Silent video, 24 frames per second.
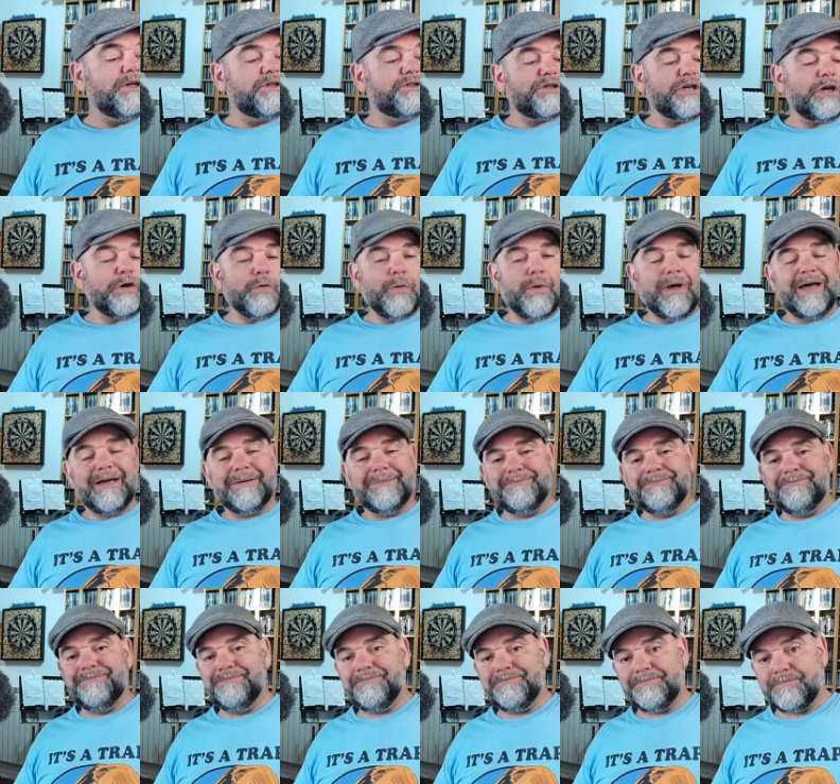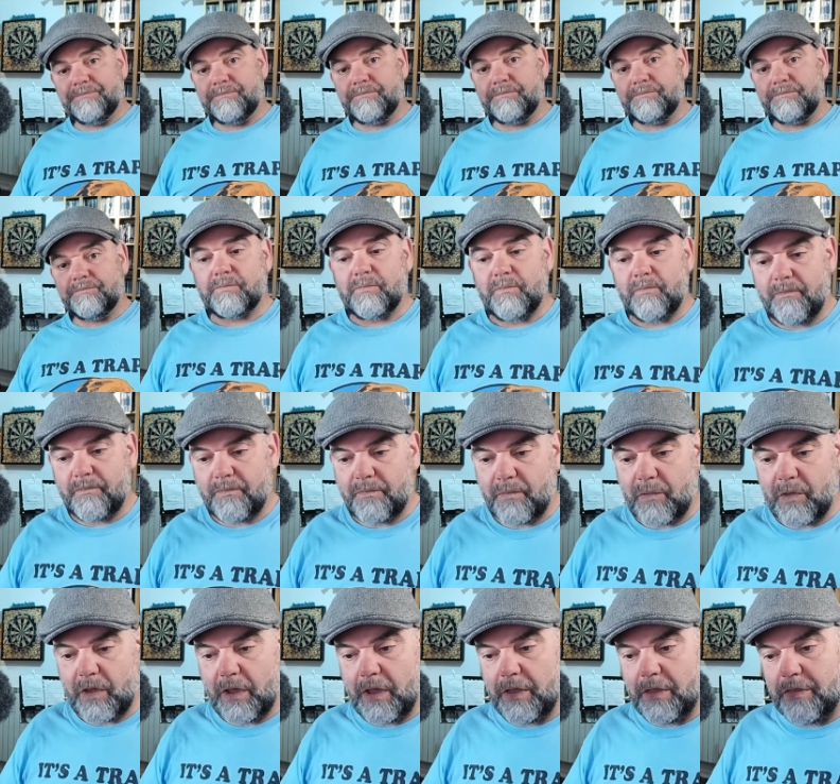So,
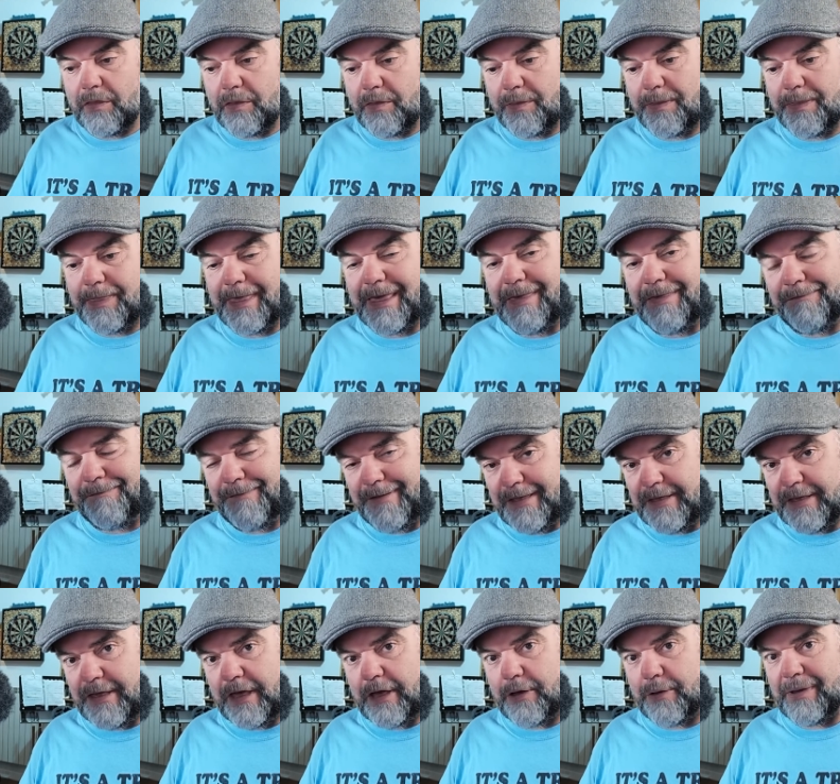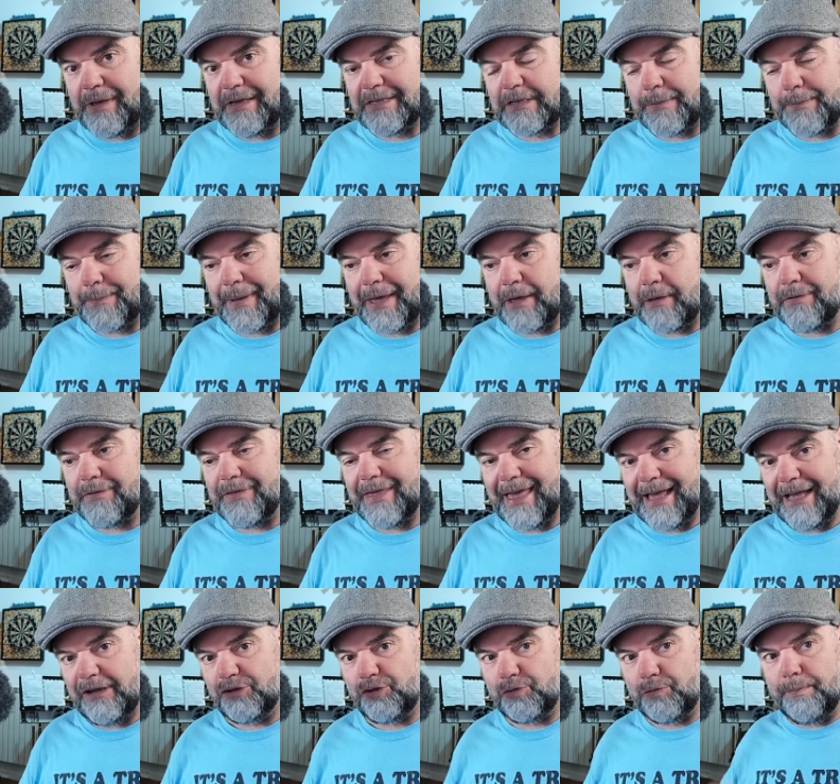this video is about the
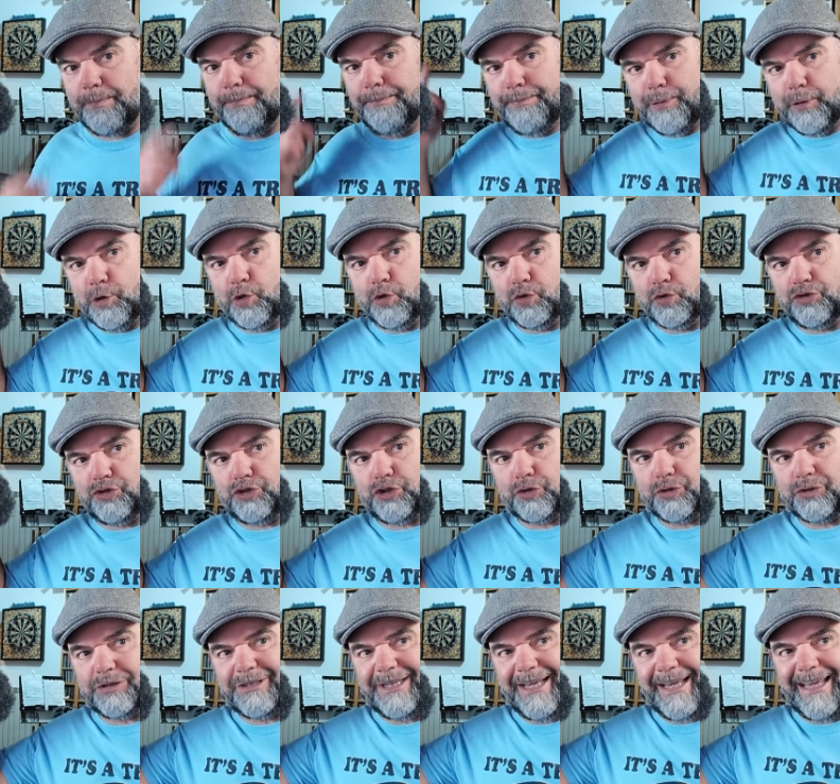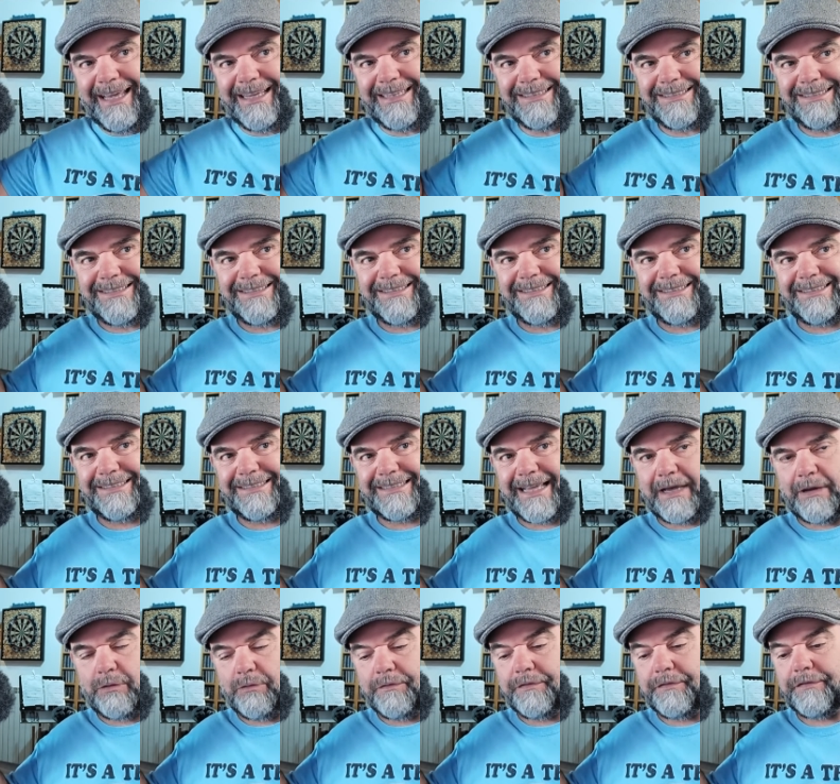actual ball joint
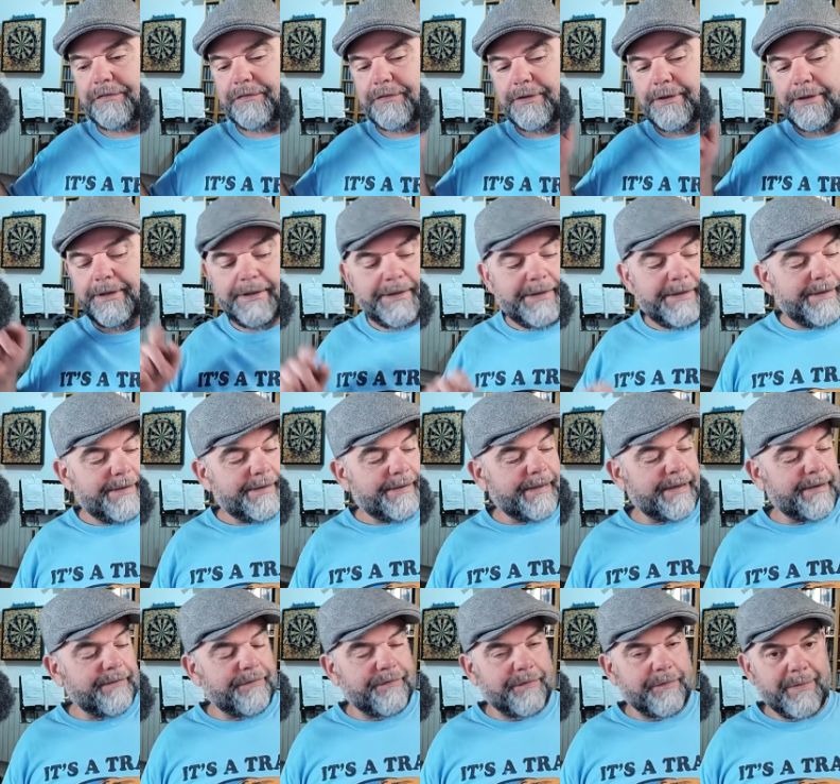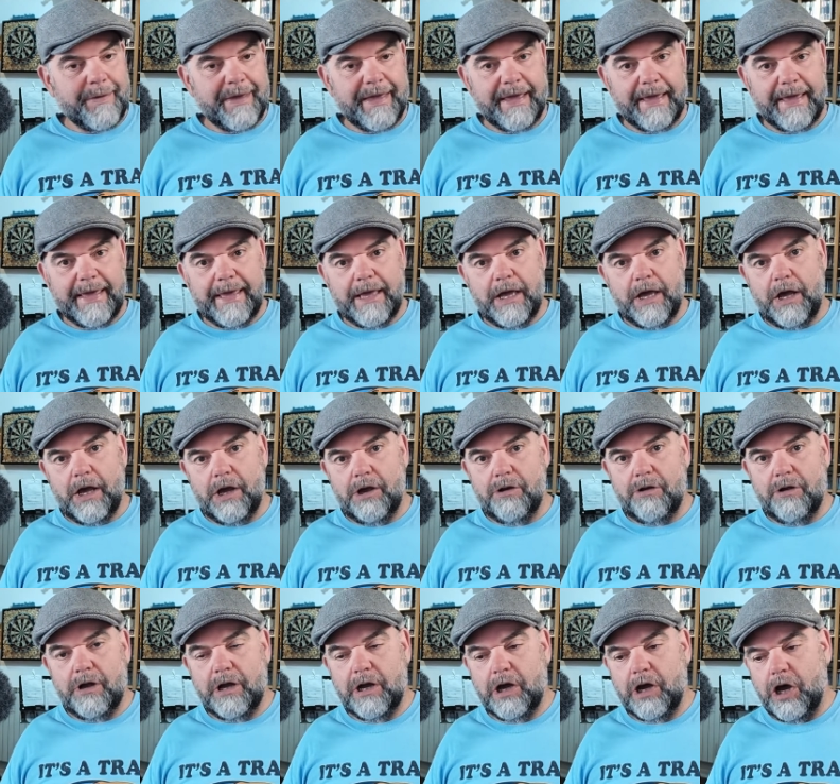itself. Now, for me,
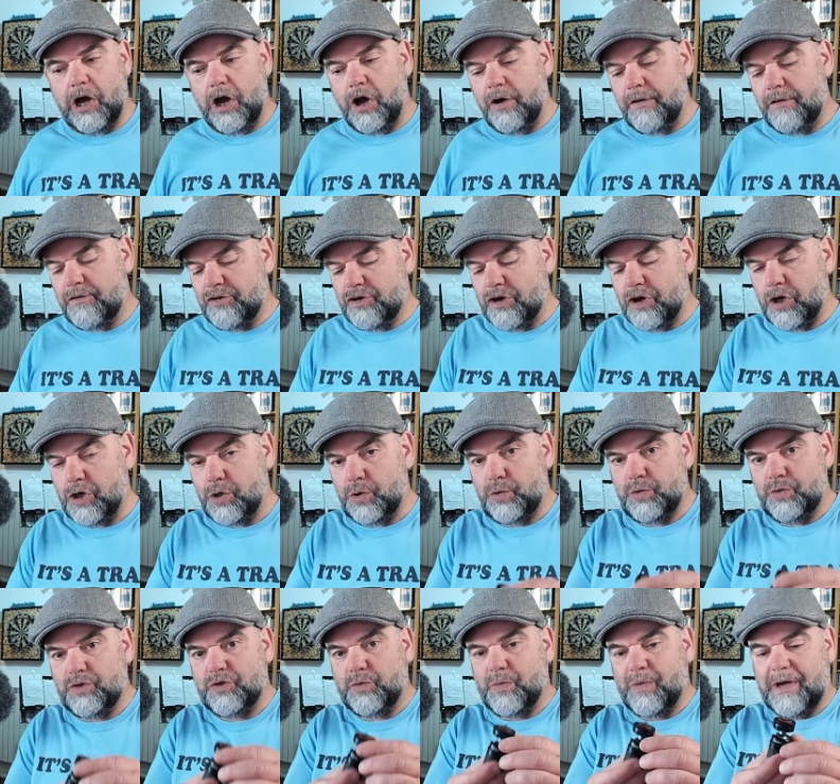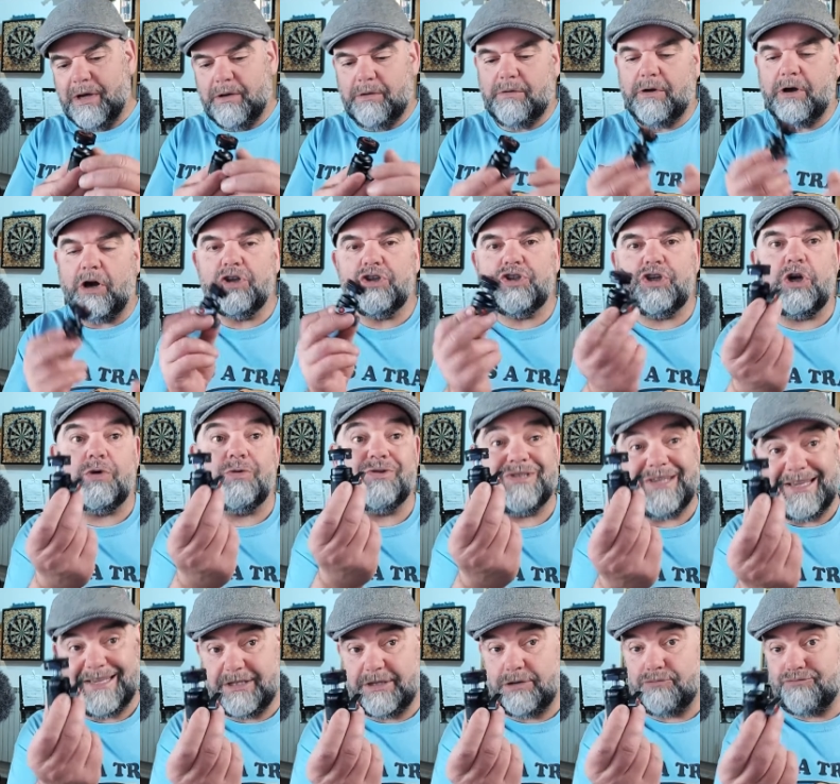I chose
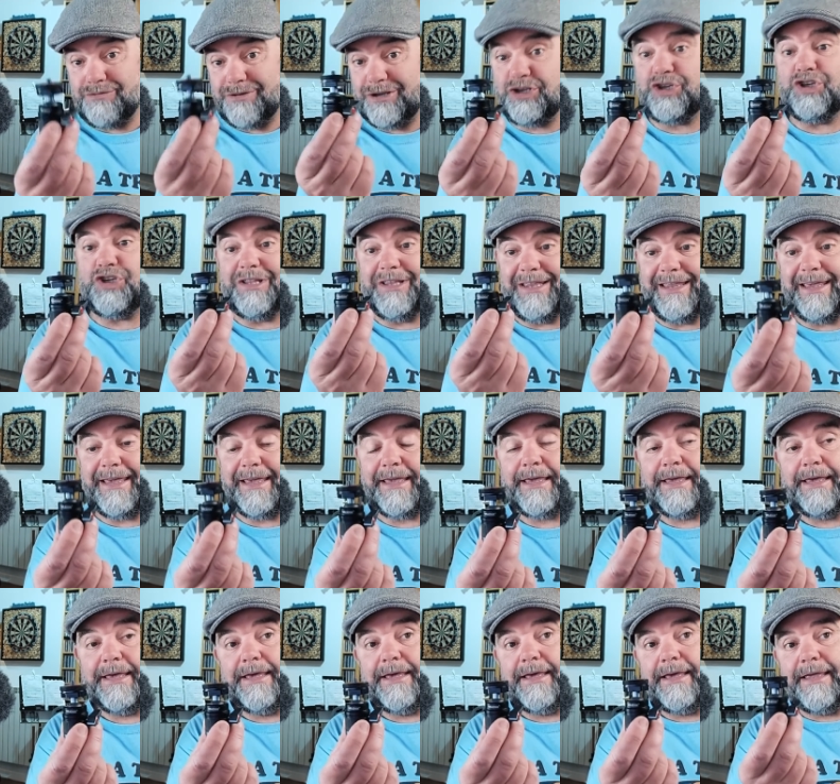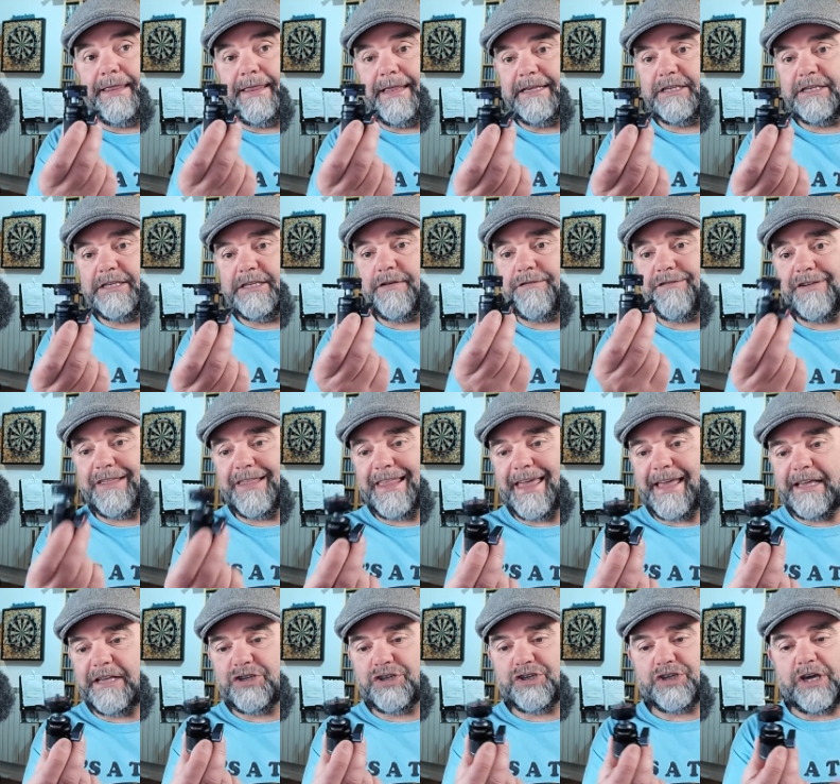this originally, and this is a
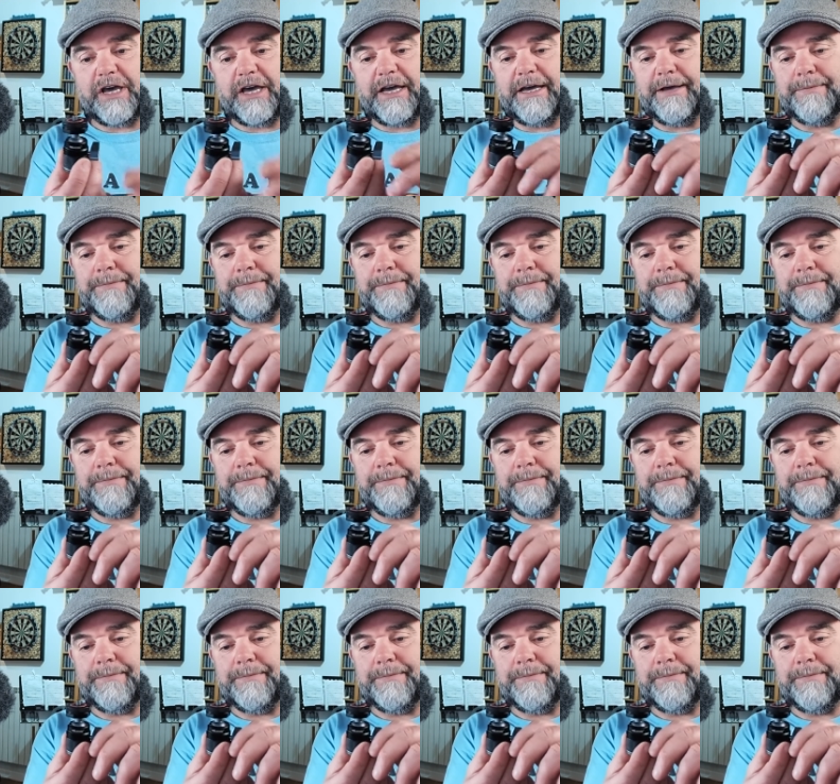Village.